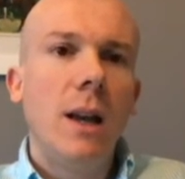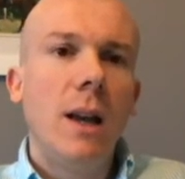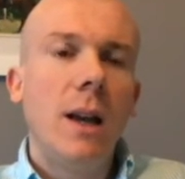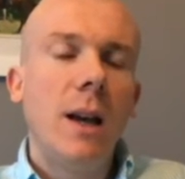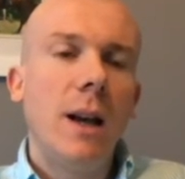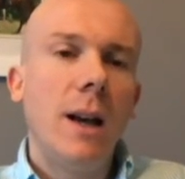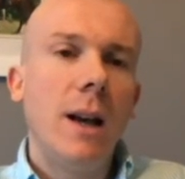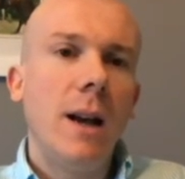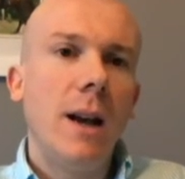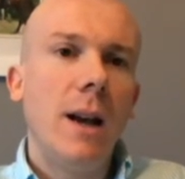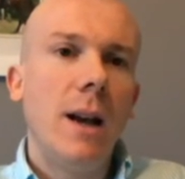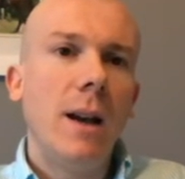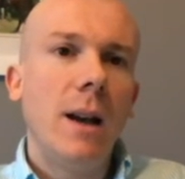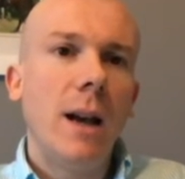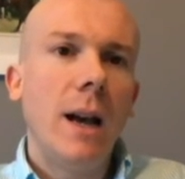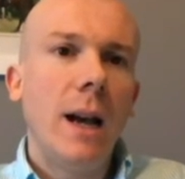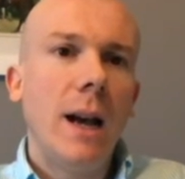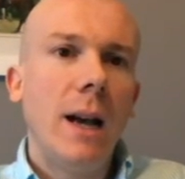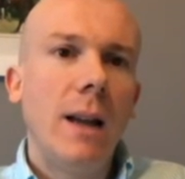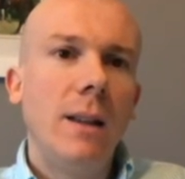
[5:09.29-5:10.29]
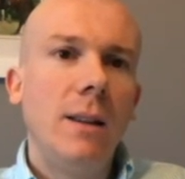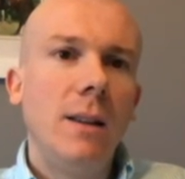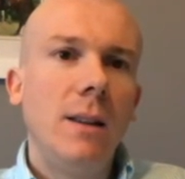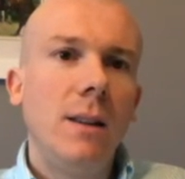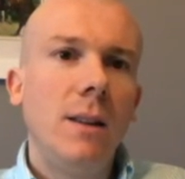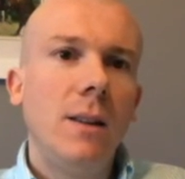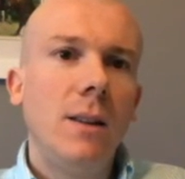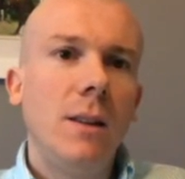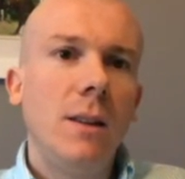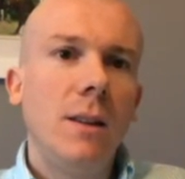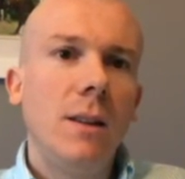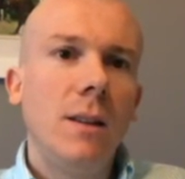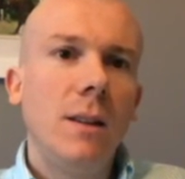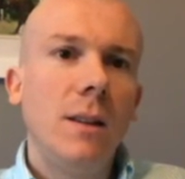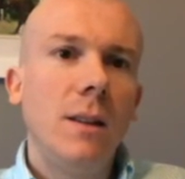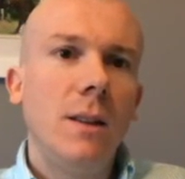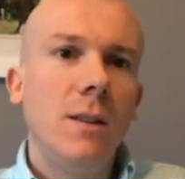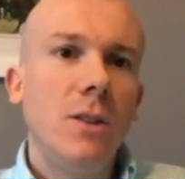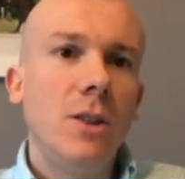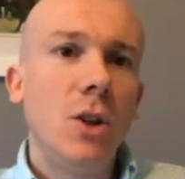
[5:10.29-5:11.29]
And
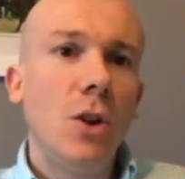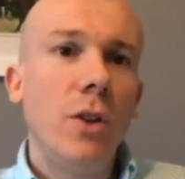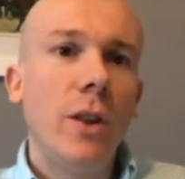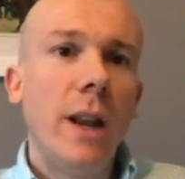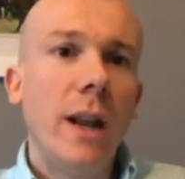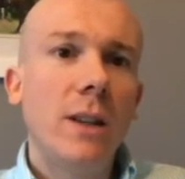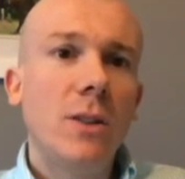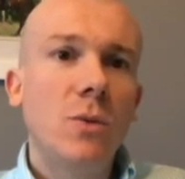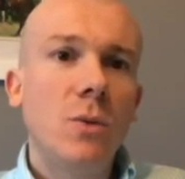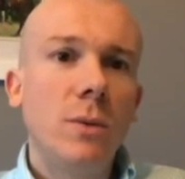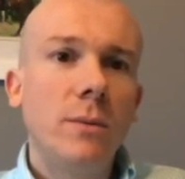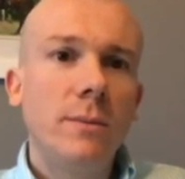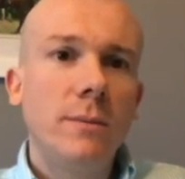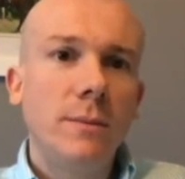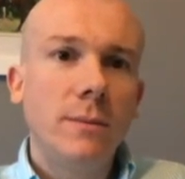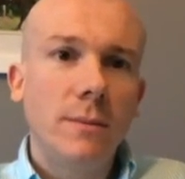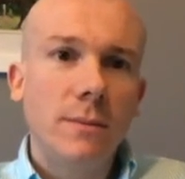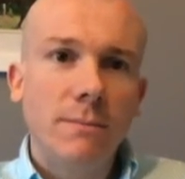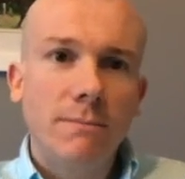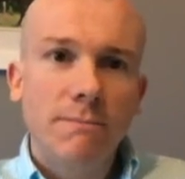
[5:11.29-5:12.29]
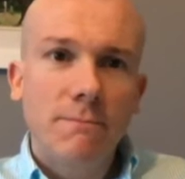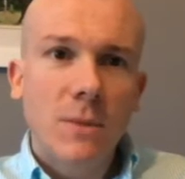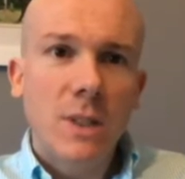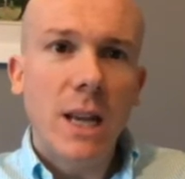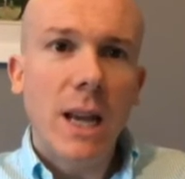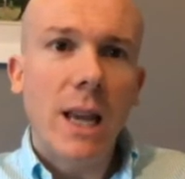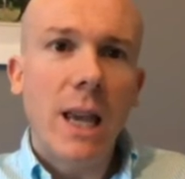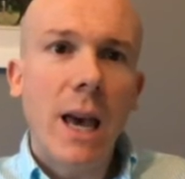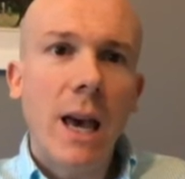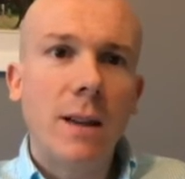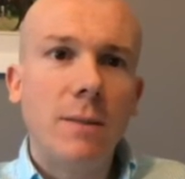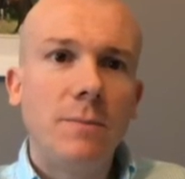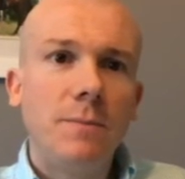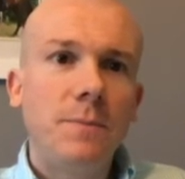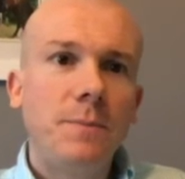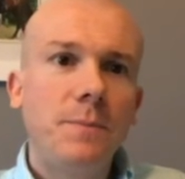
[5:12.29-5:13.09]
until the next one, take care.